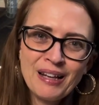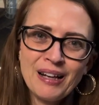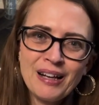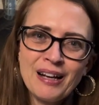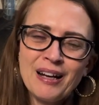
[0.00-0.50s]

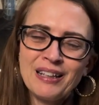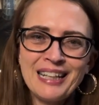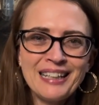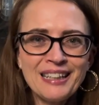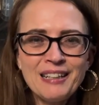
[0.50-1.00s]

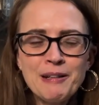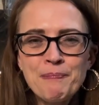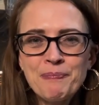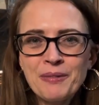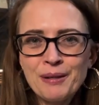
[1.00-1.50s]
Lately,
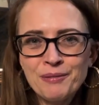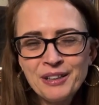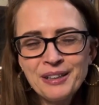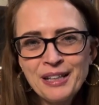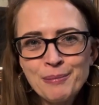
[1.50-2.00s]
I
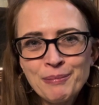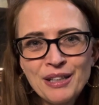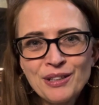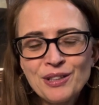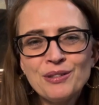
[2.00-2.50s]
really am
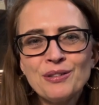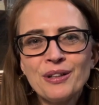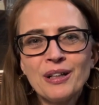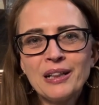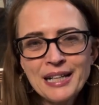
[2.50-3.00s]
into the
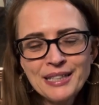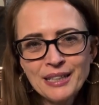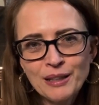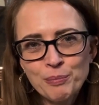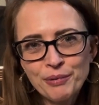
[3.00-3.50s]

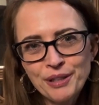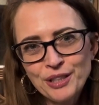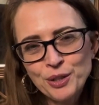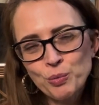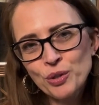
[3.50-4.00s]
classic
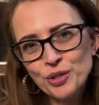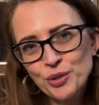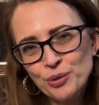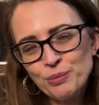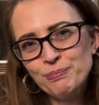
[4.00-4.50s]
British
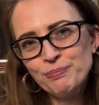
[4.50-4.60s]
wardrobe.